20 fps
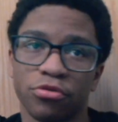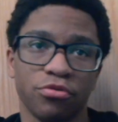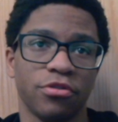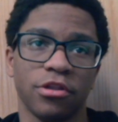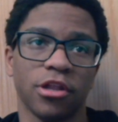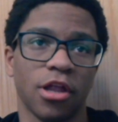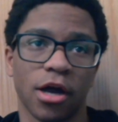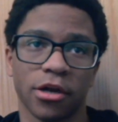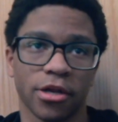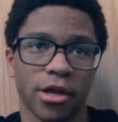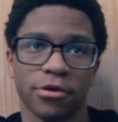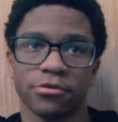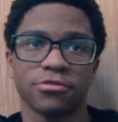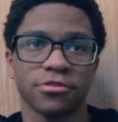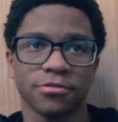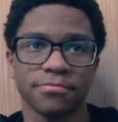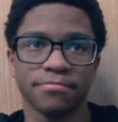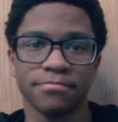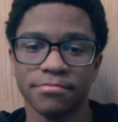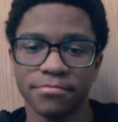do the long
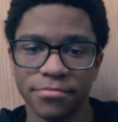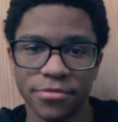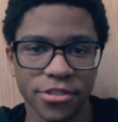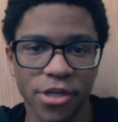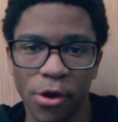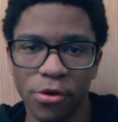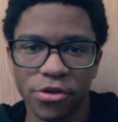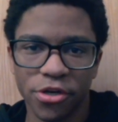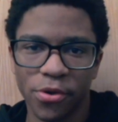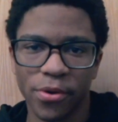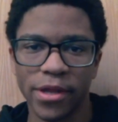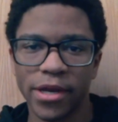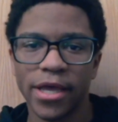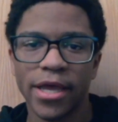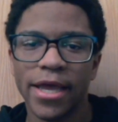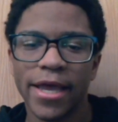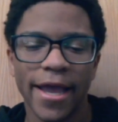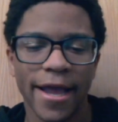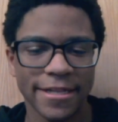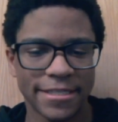nose. Don't do it.
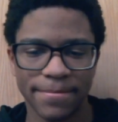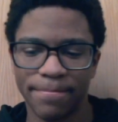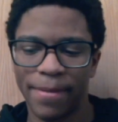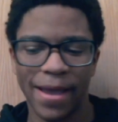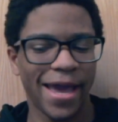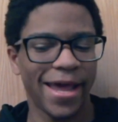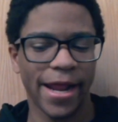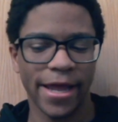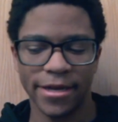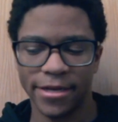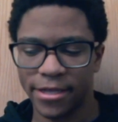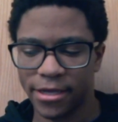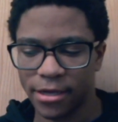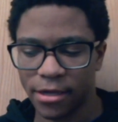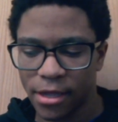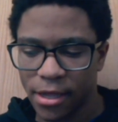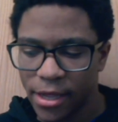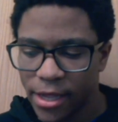It's a bad idea.